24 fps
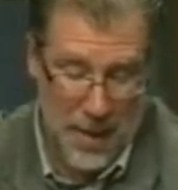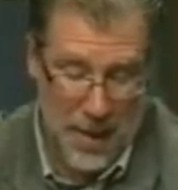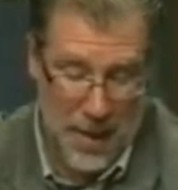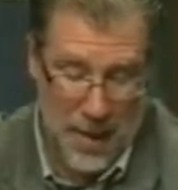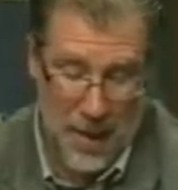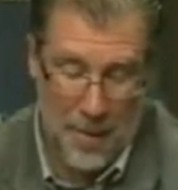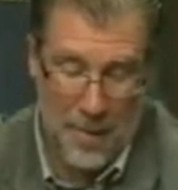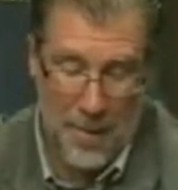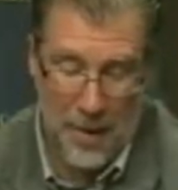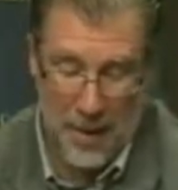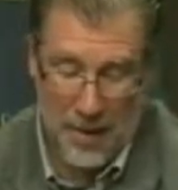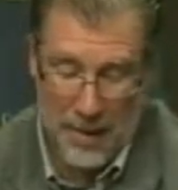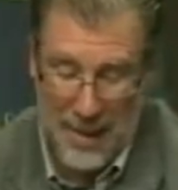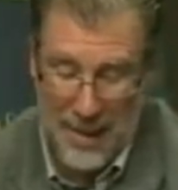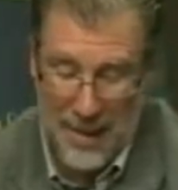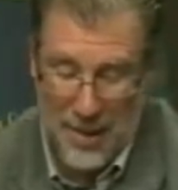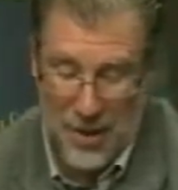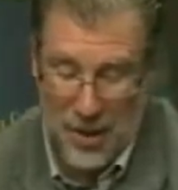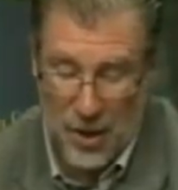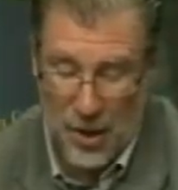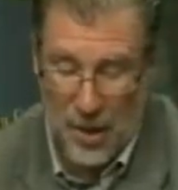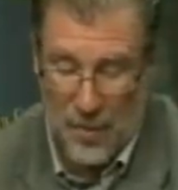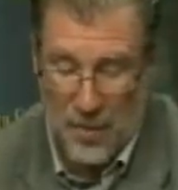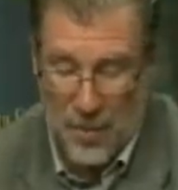an ability
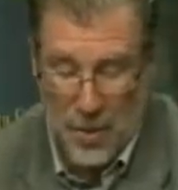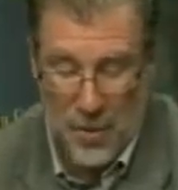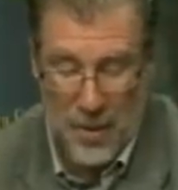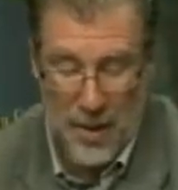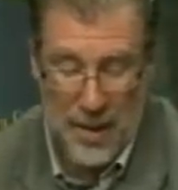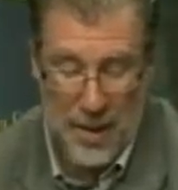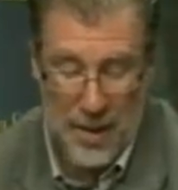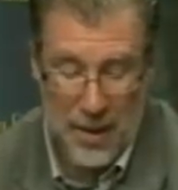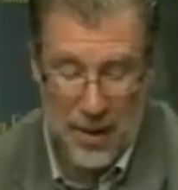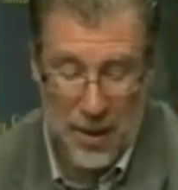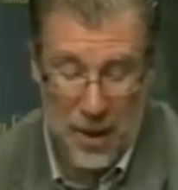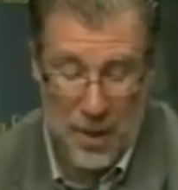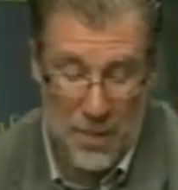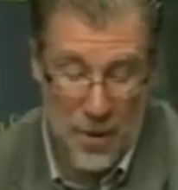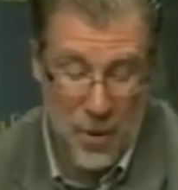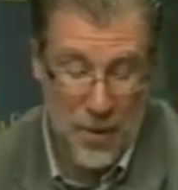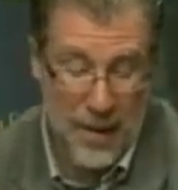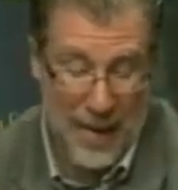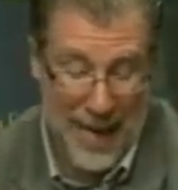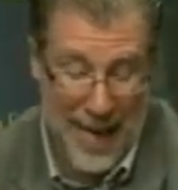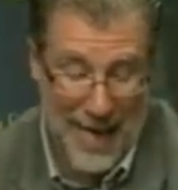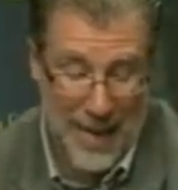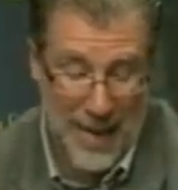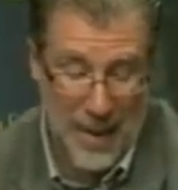to
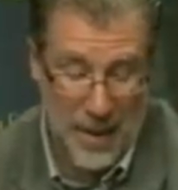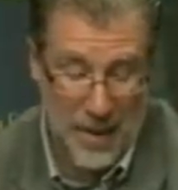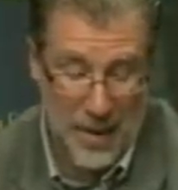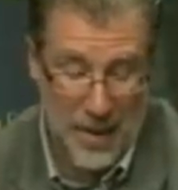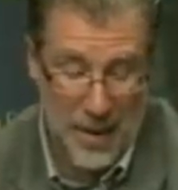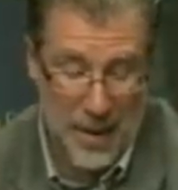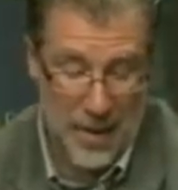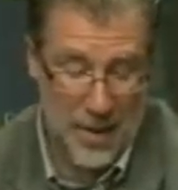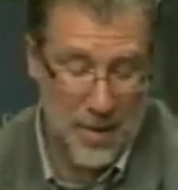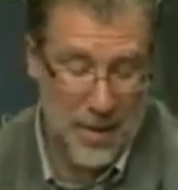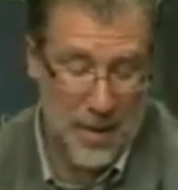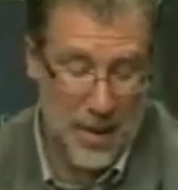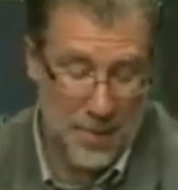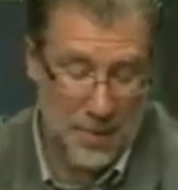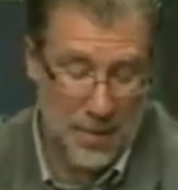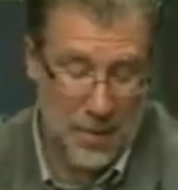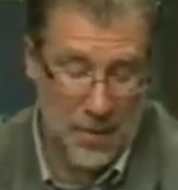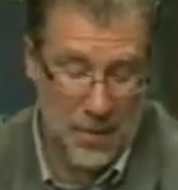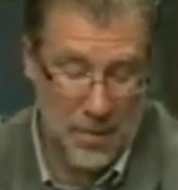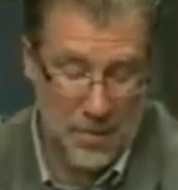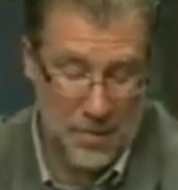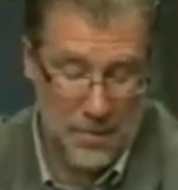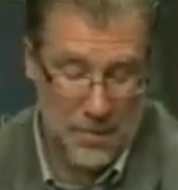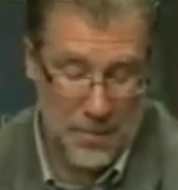communicate it in
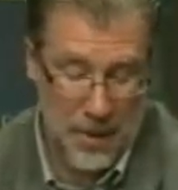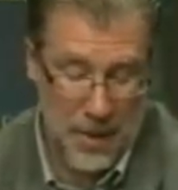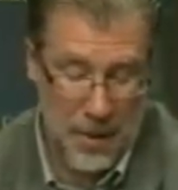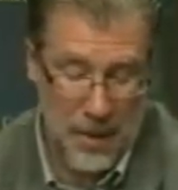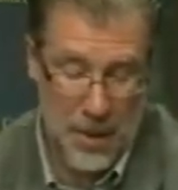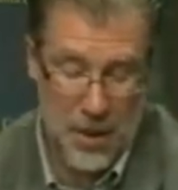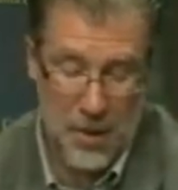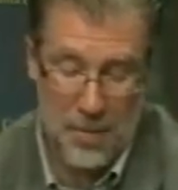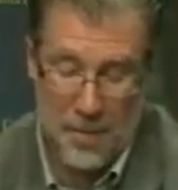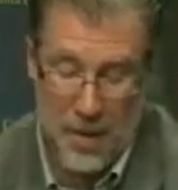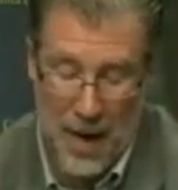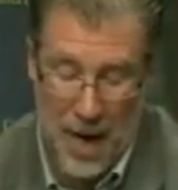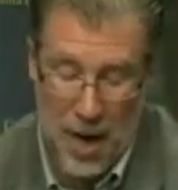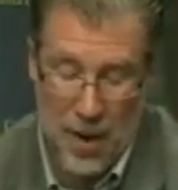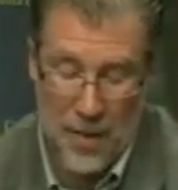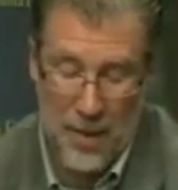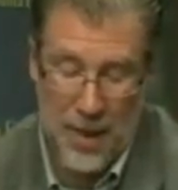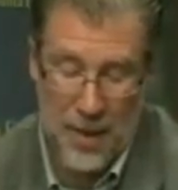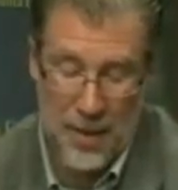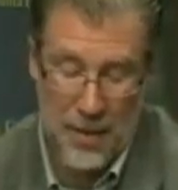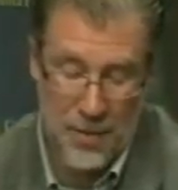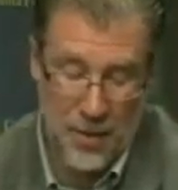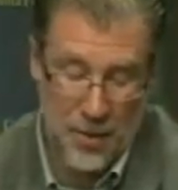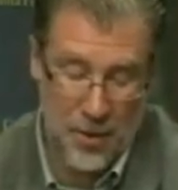simple,
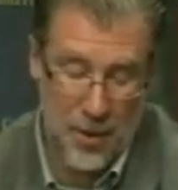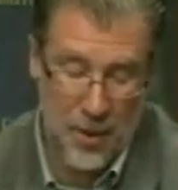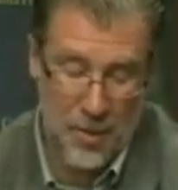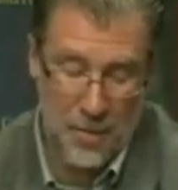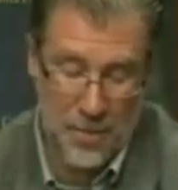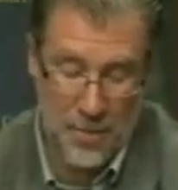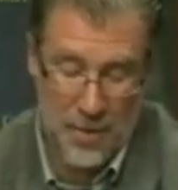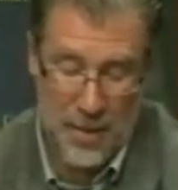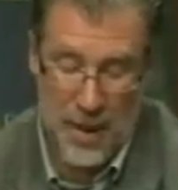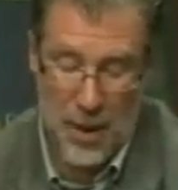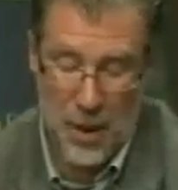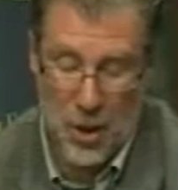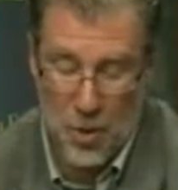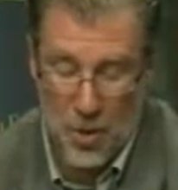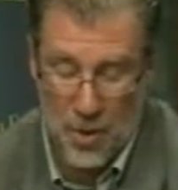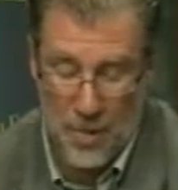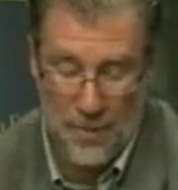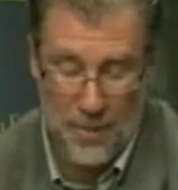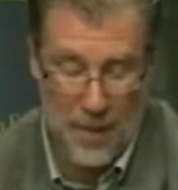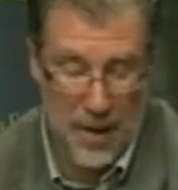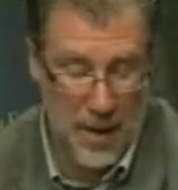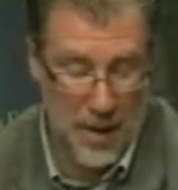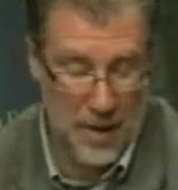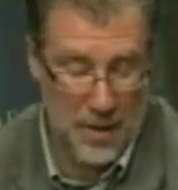inspiring terms that
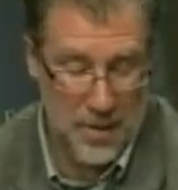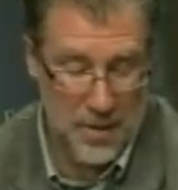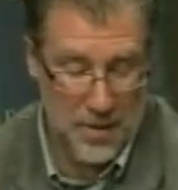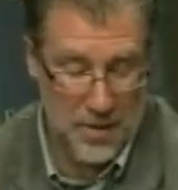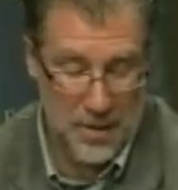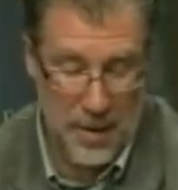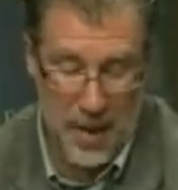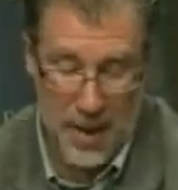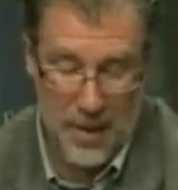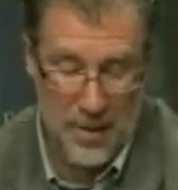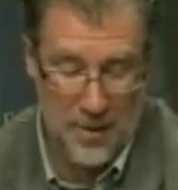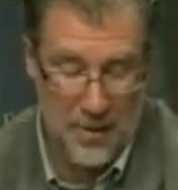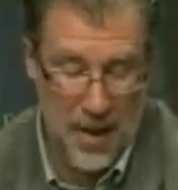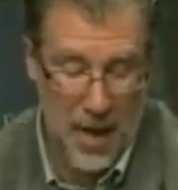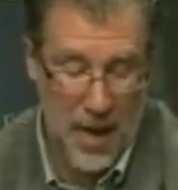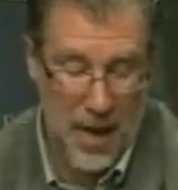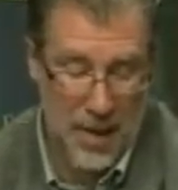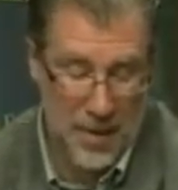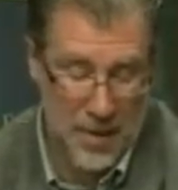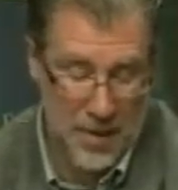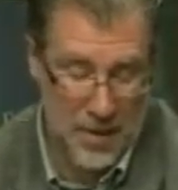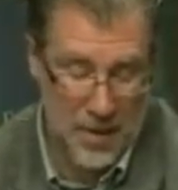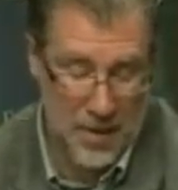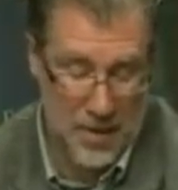unifies, not
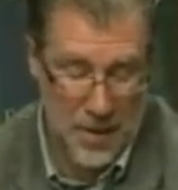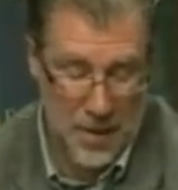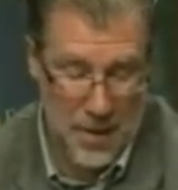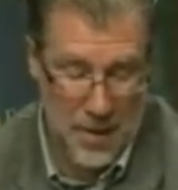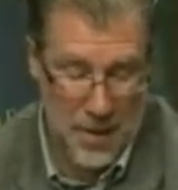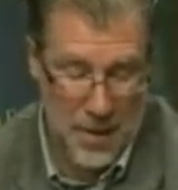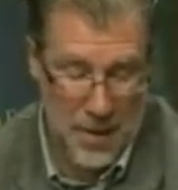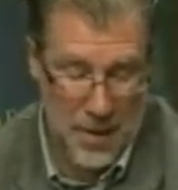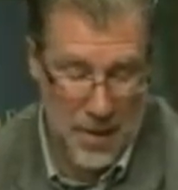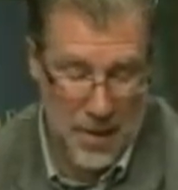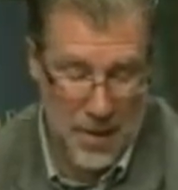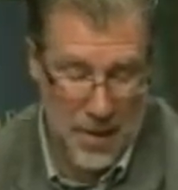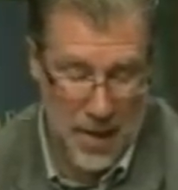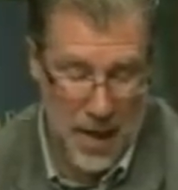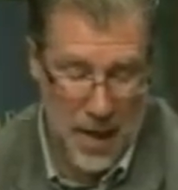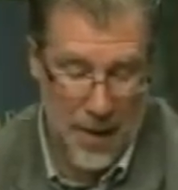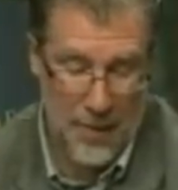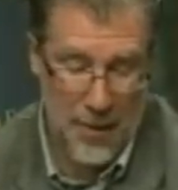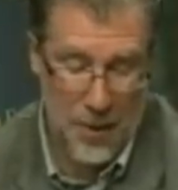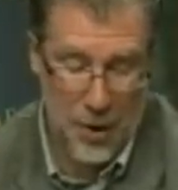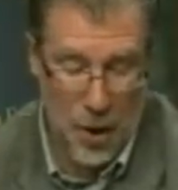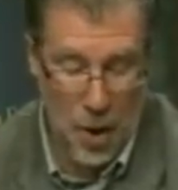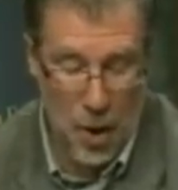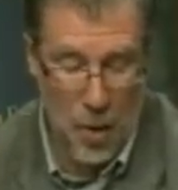divides,
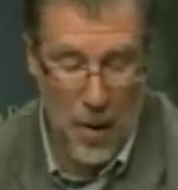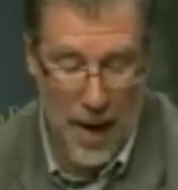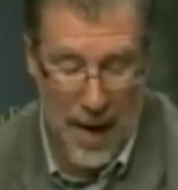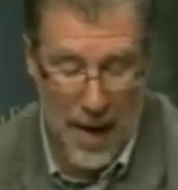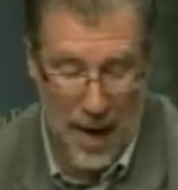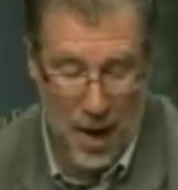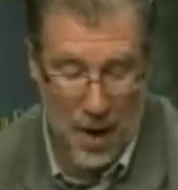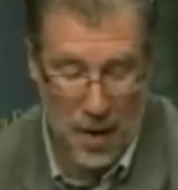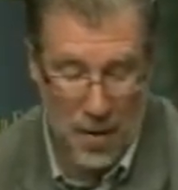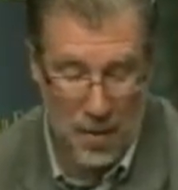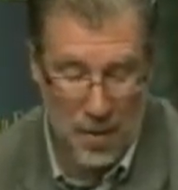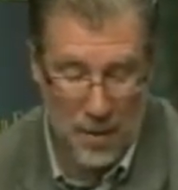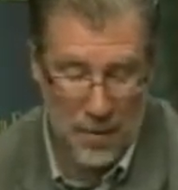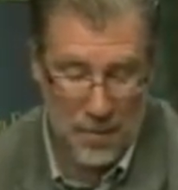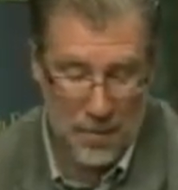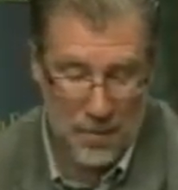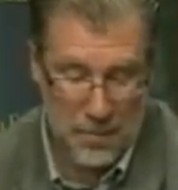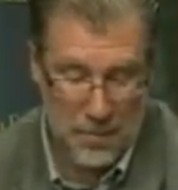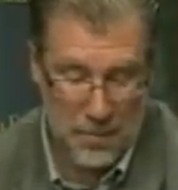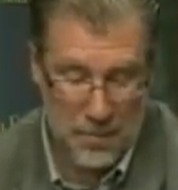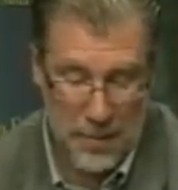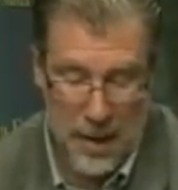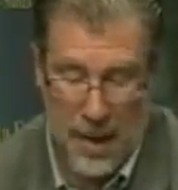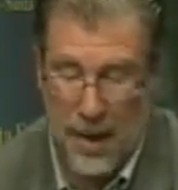and the know-how,
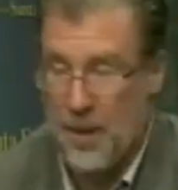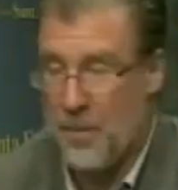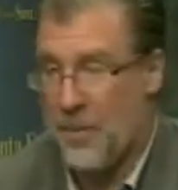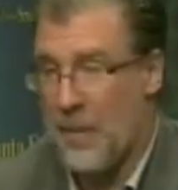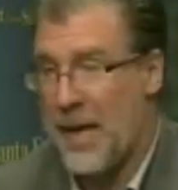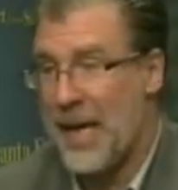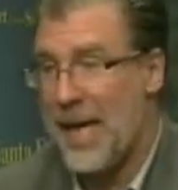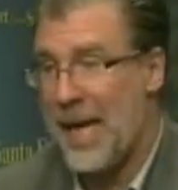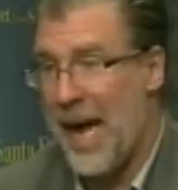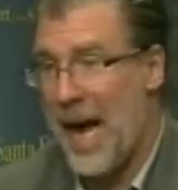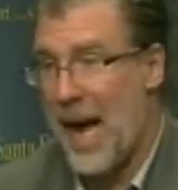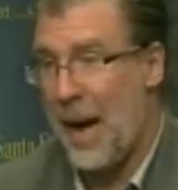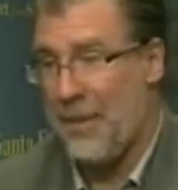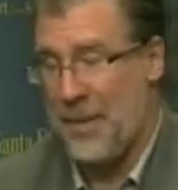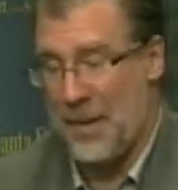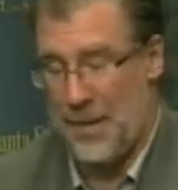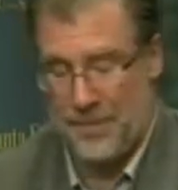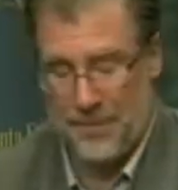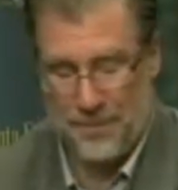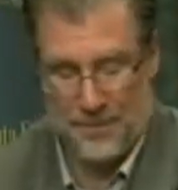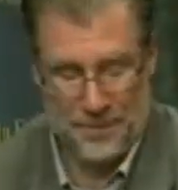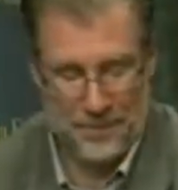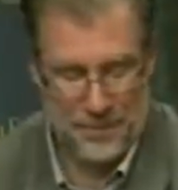how to make it happen.